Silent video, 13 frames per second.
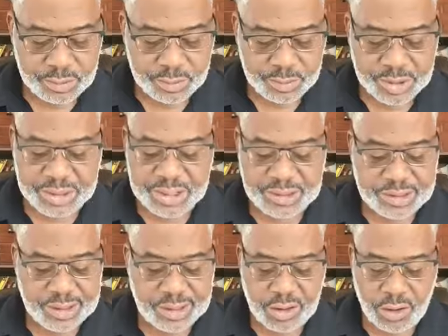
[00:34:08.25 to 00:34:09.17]
Please
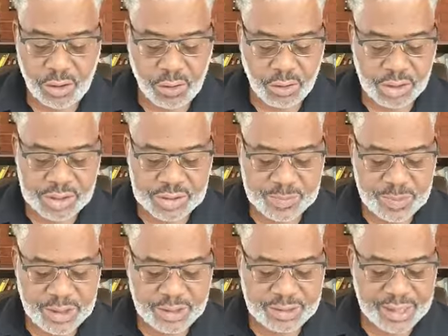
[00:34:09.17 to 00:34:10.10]
send your Holy
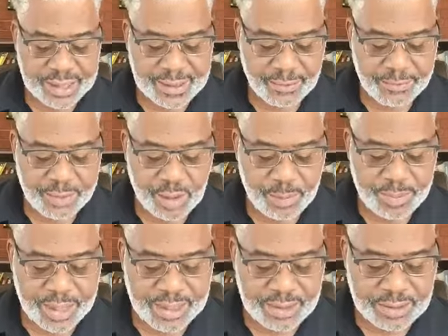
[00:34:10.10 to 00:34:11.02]
Spirit to help me
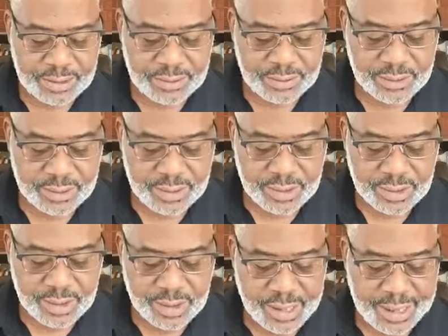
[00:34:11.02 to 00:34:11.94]
obey you
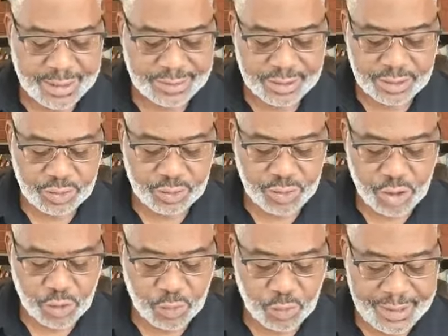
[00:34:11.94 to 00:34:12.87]
and to do
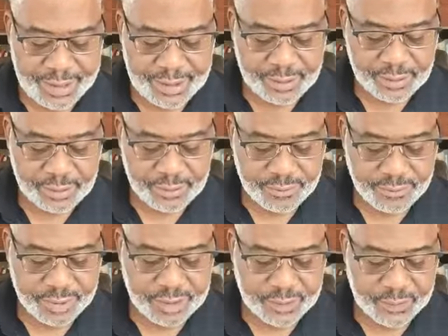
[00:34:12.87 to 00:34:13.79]
your will
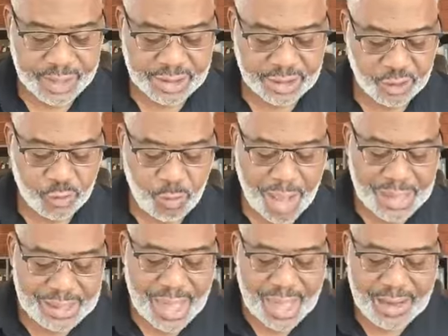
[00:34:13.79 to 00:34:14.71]
for the rest of my
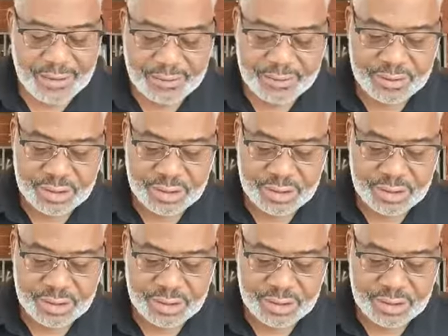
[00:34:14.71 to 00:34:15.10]
life.